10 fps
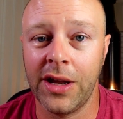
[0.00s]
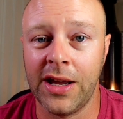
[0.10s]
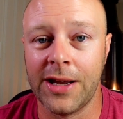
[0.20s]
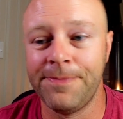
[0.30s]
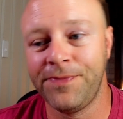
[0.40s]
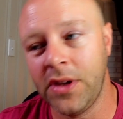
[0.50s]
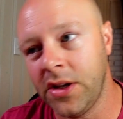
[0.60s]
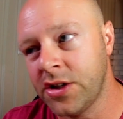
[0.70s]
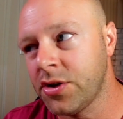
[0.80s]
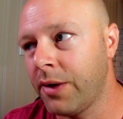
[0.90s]
and
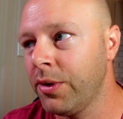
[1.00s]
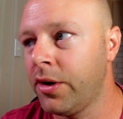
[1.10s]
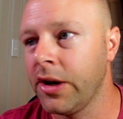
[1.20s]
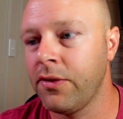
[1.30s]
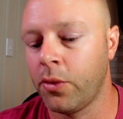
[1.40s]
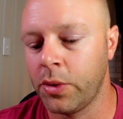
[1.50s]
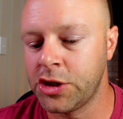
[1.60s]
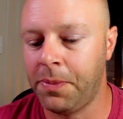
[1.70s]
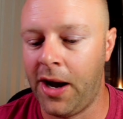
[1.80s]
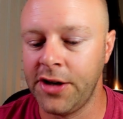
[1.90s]
so I really don't even
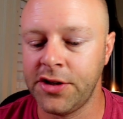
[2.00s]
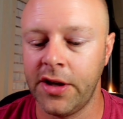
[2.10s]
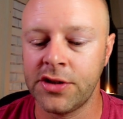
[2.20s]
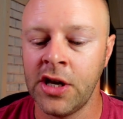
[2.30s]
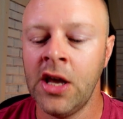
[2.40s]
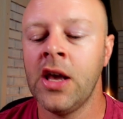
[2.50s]
respond to those.